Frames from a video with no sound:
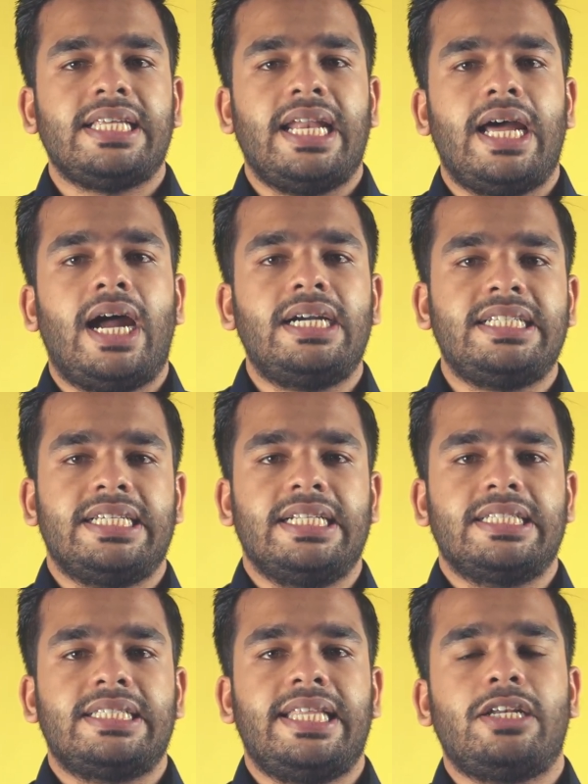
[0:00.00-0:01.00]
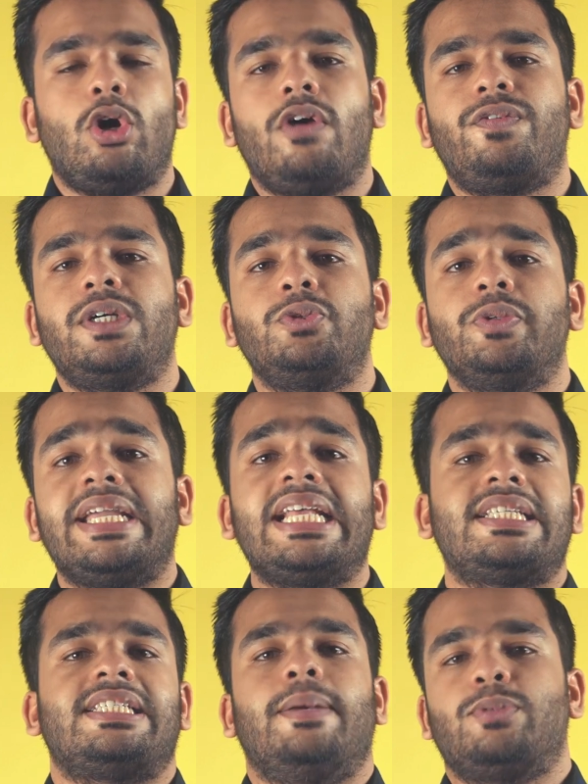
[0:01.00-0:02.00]
and articles that offer
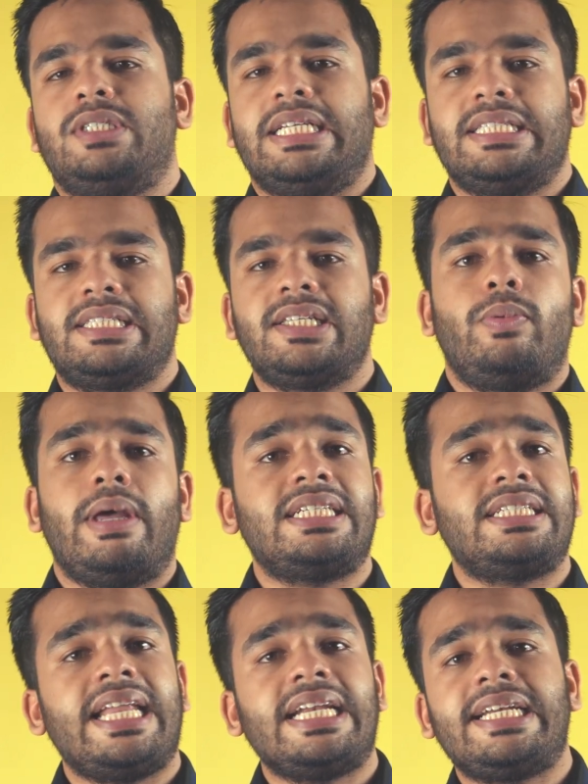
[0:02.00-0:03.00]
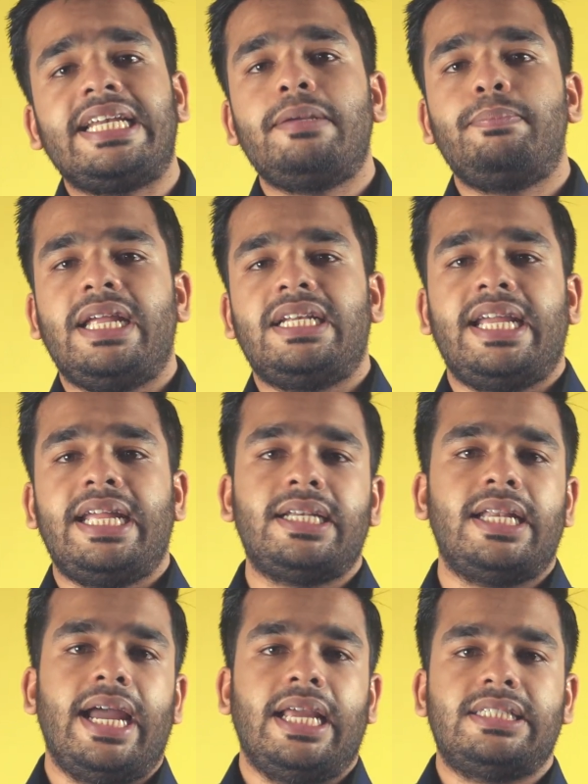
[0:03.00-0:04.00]
real substance rather than clickbait
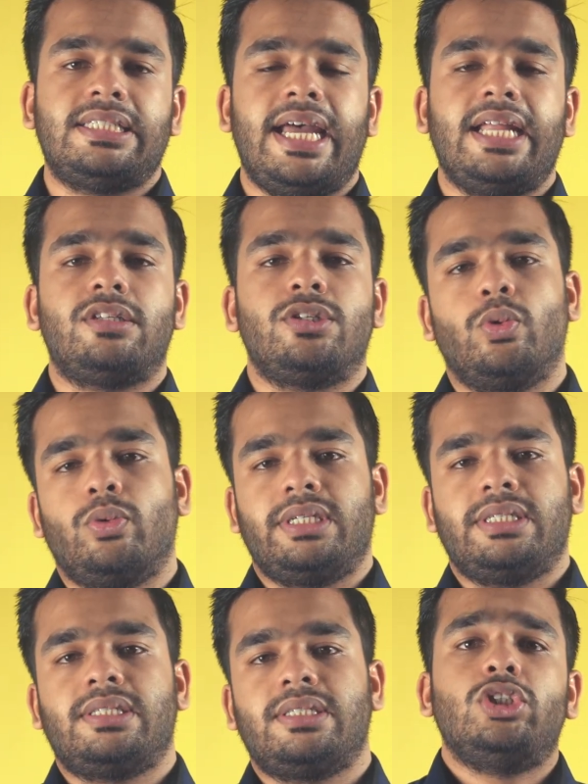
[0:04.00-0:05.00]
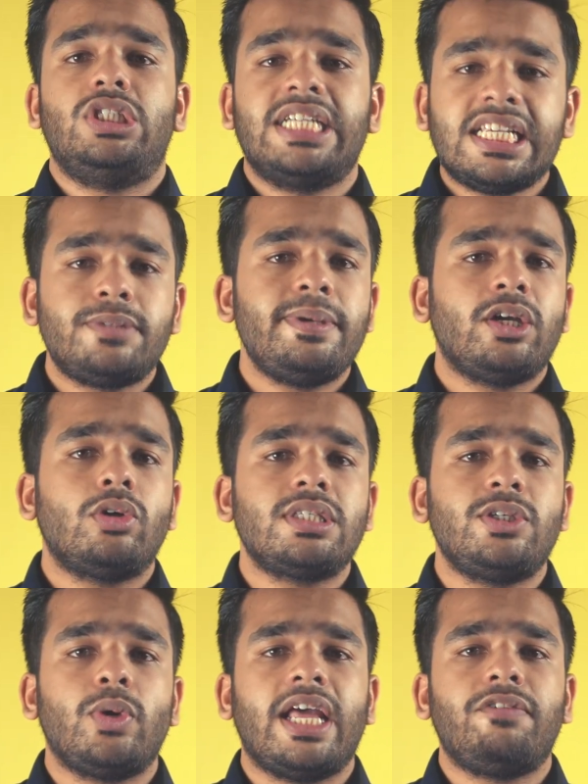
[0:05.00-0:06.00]
headlines and stories. Just
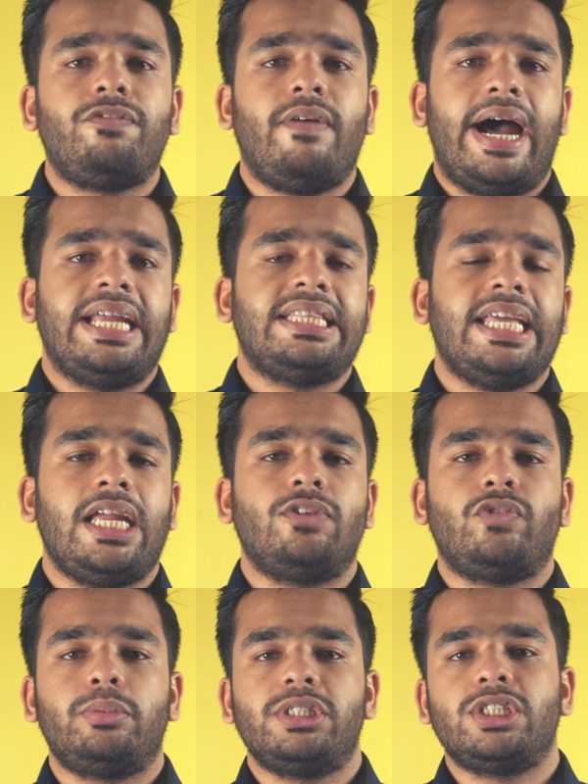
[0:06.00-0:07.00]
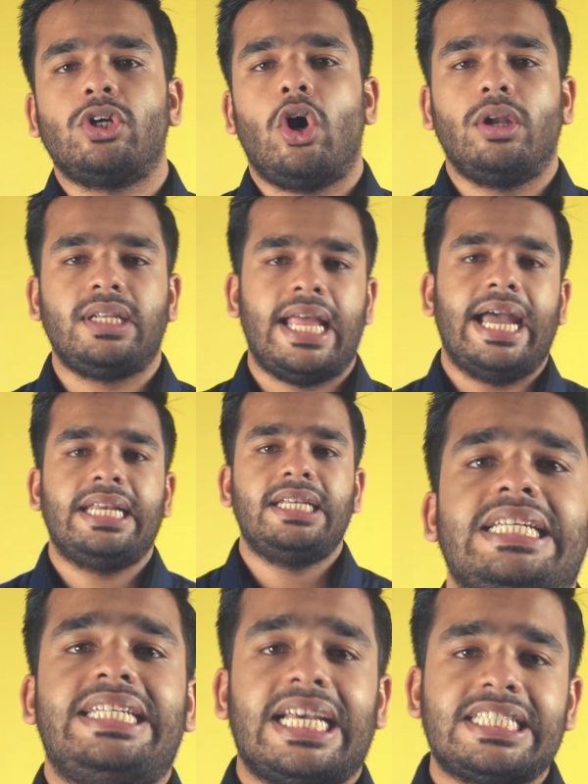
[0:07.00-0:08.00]
because you can find the information online
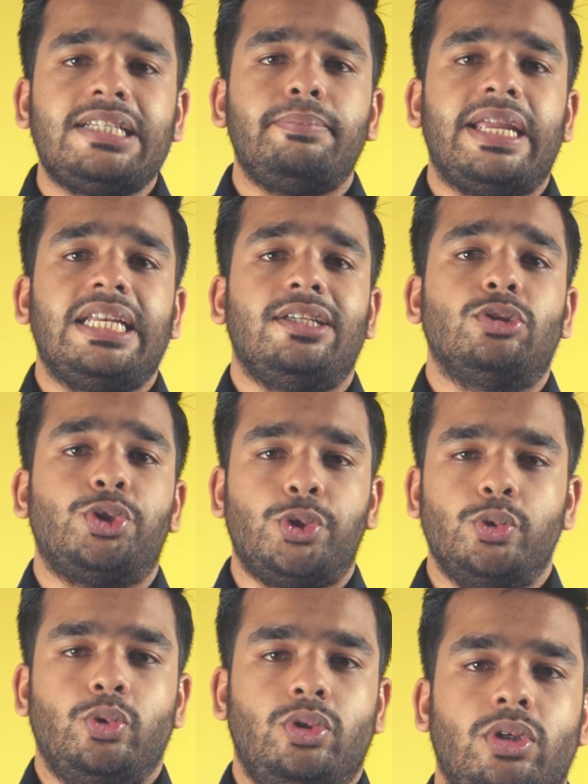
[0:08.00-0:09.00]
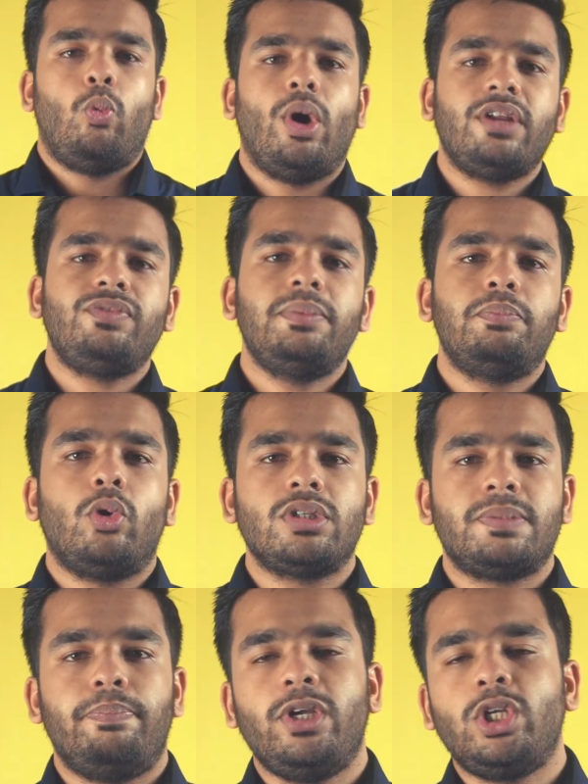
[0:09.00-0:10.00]
doesn't mean you should. One of the
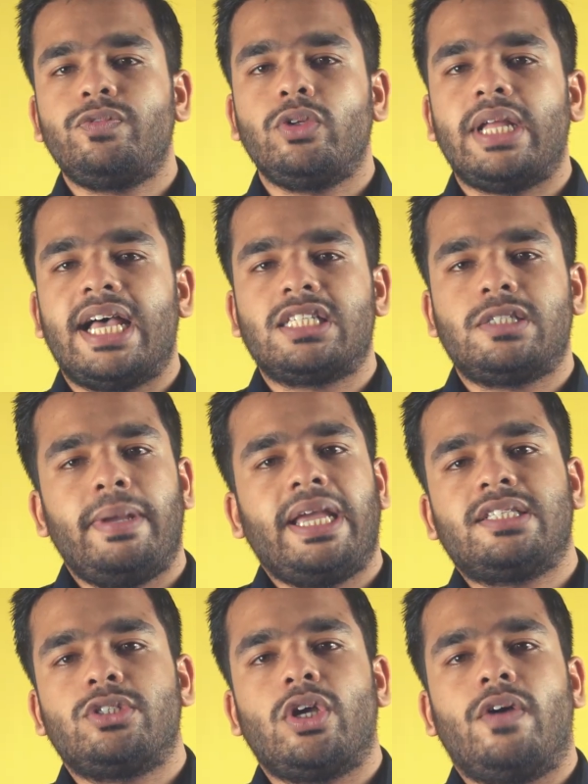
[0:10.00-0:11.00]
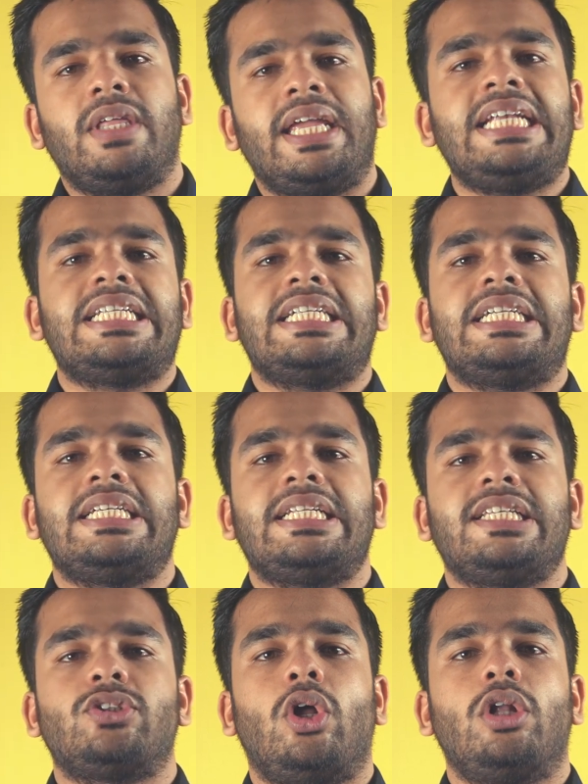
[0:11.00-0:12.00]
most beautiful aspects of the internet
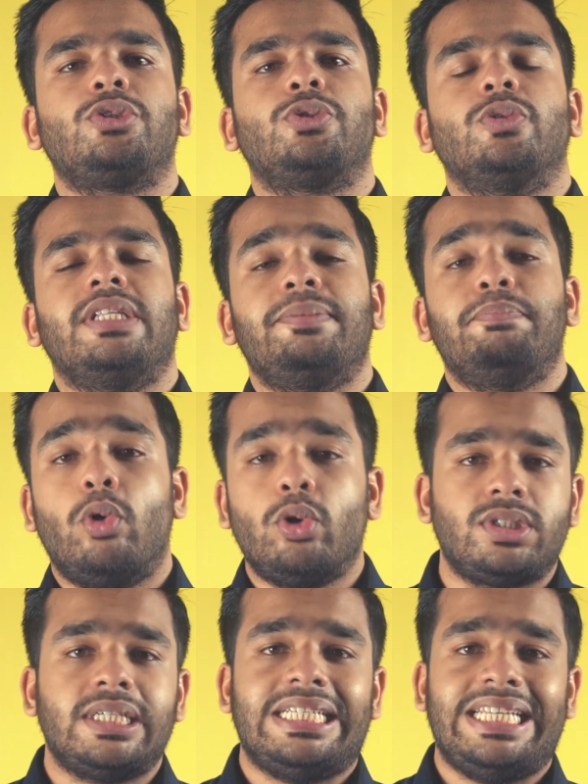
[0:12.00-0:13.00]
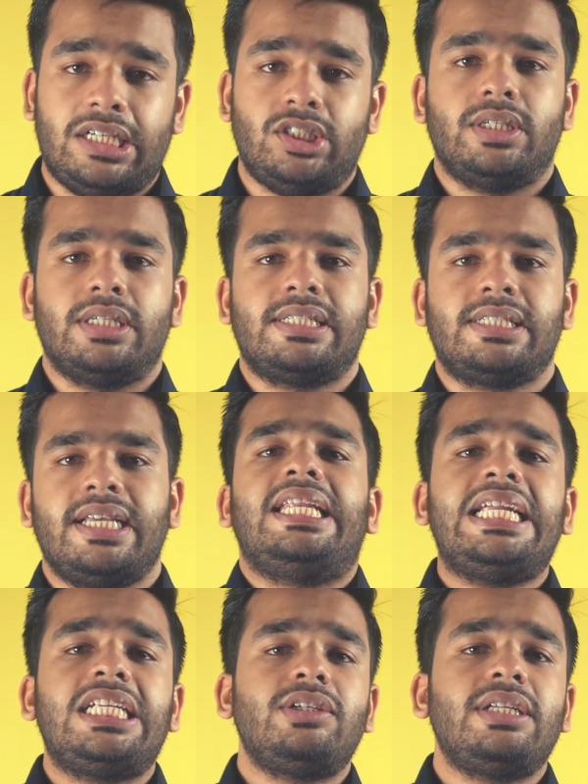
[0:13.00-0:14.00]
is also the most dangerous.
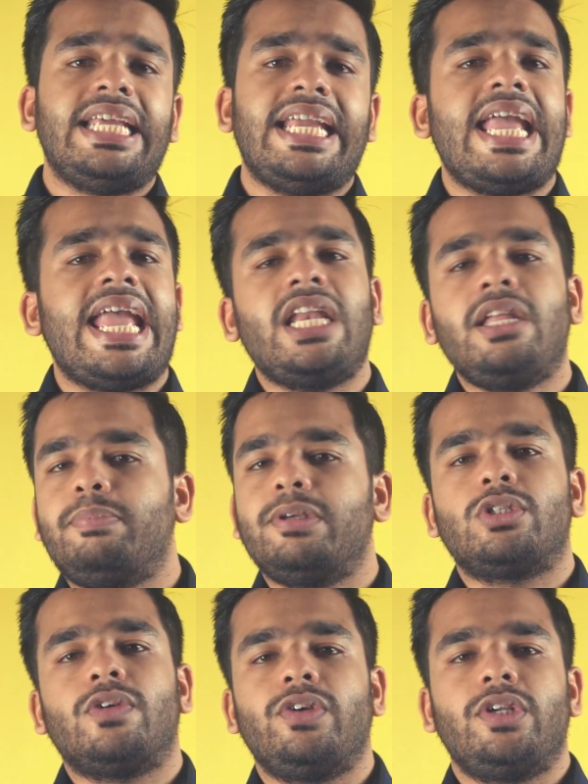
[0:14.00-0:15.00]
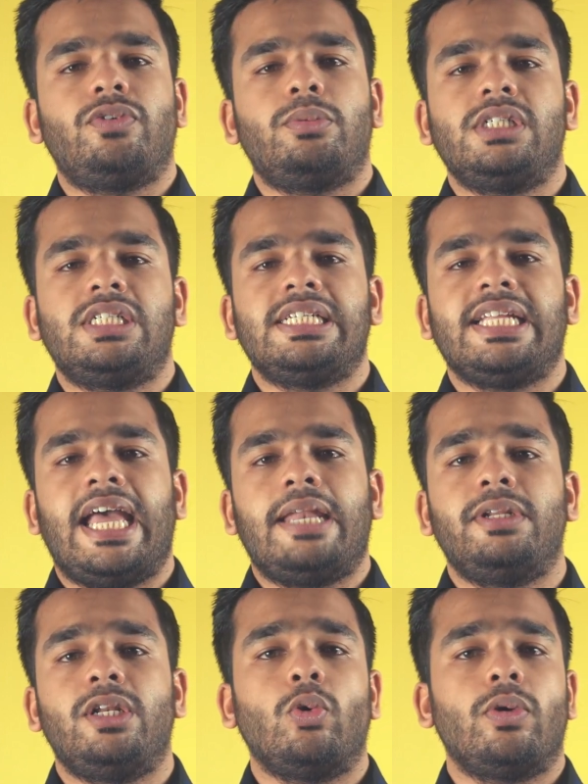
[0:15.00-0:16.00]
Literally any piece of information can
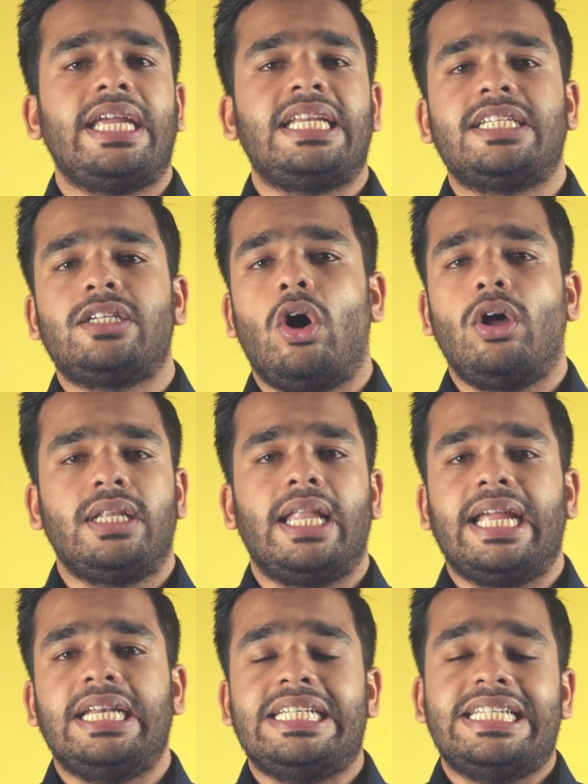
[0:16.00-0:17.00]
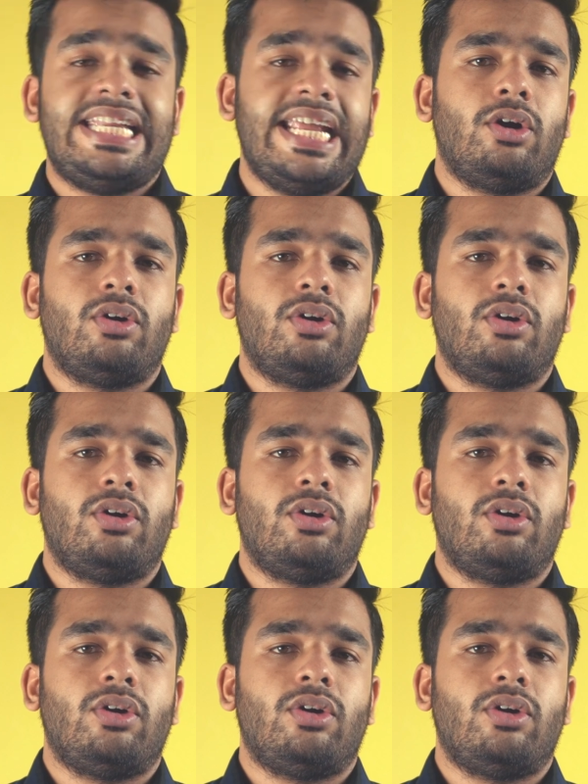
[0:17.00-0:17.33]
be located online day or